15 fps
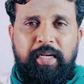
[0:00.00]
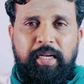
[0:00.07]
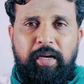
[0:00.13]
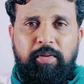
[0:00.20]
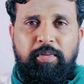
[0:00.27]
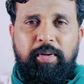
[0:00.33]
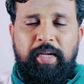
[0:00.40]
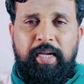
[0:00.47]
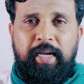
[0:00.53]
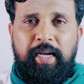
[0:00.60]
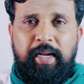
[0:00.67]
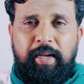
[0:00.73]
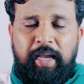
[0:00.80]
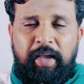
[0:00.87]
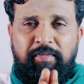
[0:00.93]
Now,
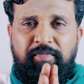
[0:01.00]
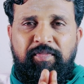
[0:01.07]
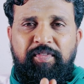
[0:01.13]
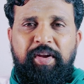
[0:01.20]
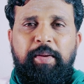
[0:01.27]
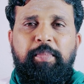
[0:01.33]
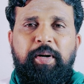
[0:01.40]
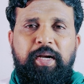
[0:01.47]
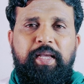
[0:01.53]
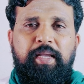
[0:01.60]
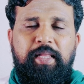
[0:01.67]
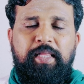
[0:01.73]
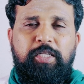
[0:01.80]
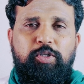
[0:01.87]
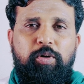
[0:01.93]
everybody
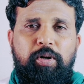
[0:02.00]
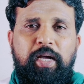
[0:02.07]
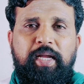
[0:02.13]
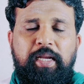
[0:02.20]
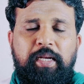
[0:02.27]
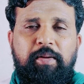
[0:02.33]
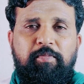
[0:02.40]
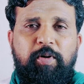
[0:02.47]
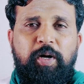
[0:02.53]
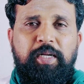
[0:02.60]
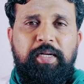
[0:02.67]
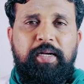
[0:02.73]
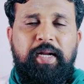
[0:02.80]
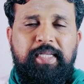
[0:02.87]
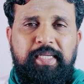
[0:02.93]
in the Chola kingdom
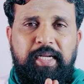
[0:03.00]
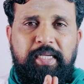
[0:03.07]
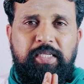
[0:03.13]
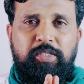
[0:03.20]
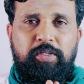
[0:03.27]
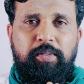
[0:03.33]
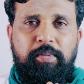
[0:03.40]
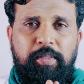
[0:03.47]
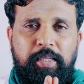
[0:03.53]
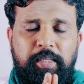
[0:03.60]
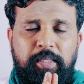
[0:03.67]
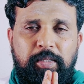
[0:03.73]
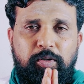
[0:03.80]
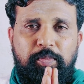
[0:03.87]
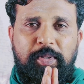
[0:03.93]
wanted Rajaraja Cholan
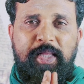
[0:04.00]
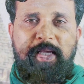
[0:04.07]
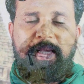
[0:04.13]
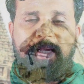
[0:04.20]
to be the